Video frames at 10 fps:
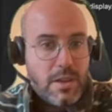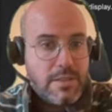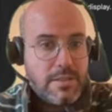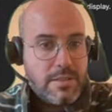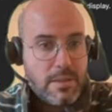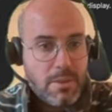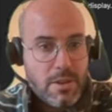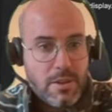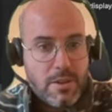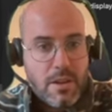
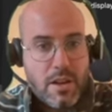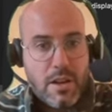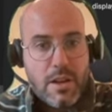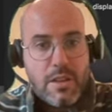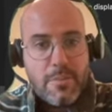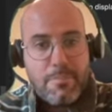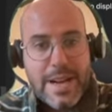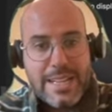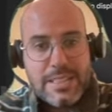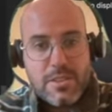Similar, the
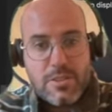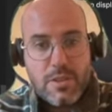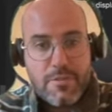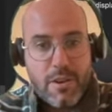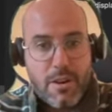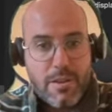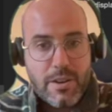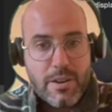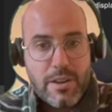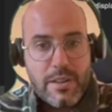magnitude of
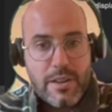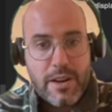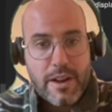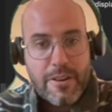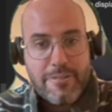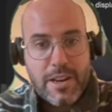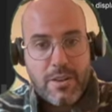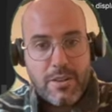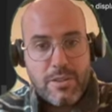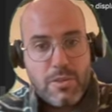error,
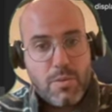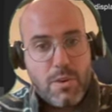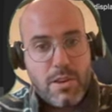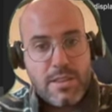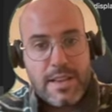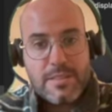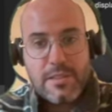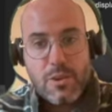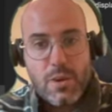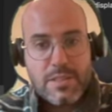you want it
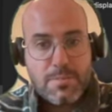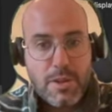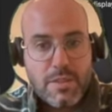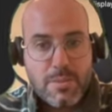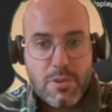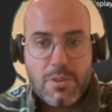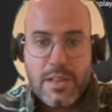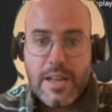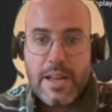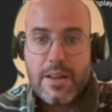as low as
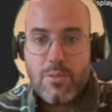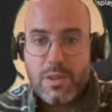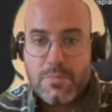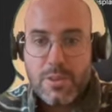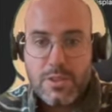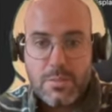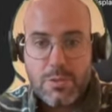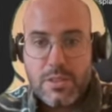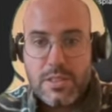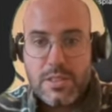possible, and with
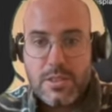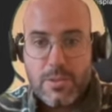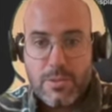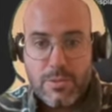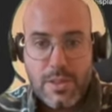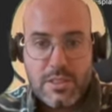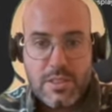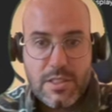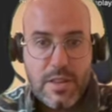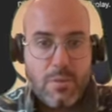multiple linear
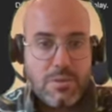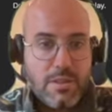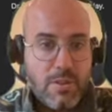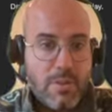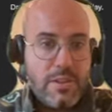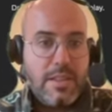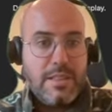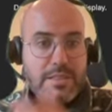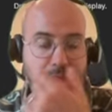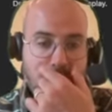regression, it was lower
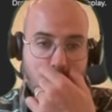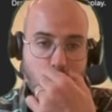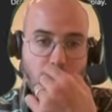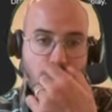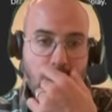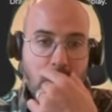than simple.